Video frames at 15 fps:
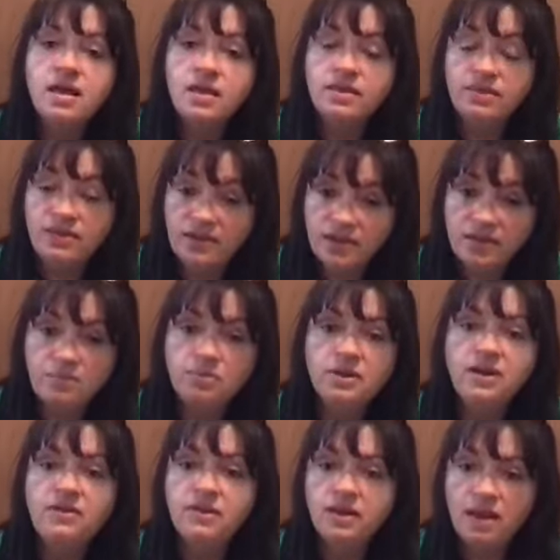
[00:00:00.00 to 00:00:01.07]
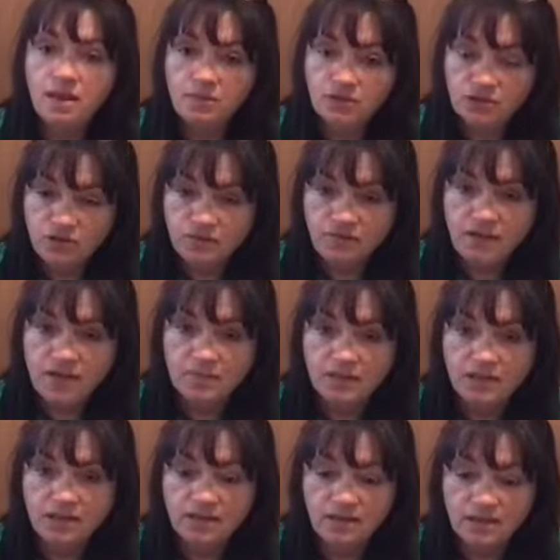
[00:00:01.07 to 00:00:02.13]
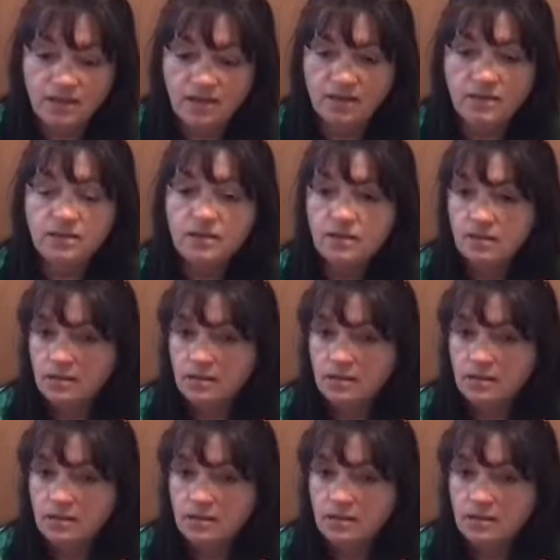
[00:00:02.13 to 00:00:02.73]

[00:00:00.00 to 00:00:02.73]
Then play the game with your family again,